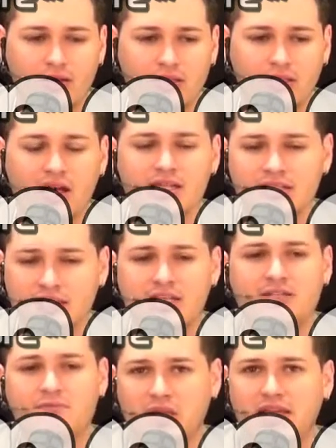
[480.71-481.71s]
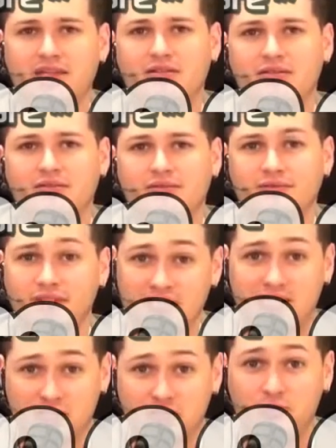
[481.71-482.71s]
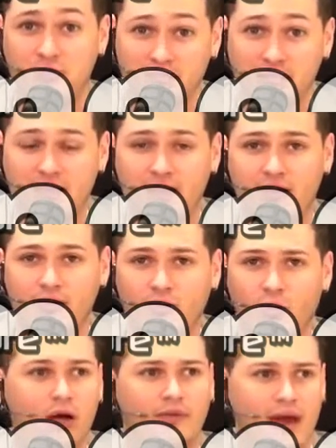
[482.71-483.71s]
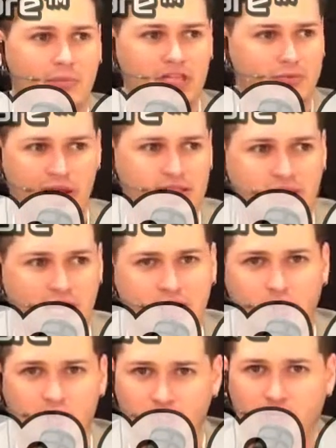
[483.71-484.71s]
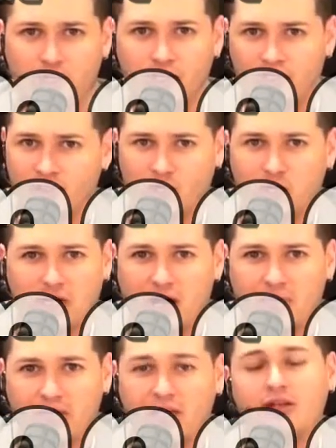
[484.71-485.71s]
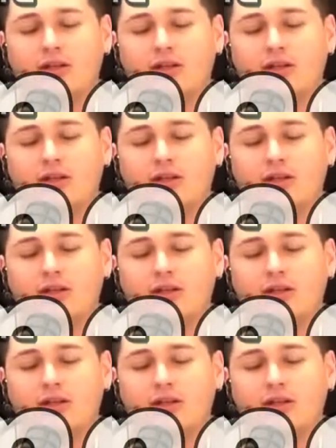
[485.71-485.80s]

Does this issue mean that, well, that means Monsanto is good? They're a good company.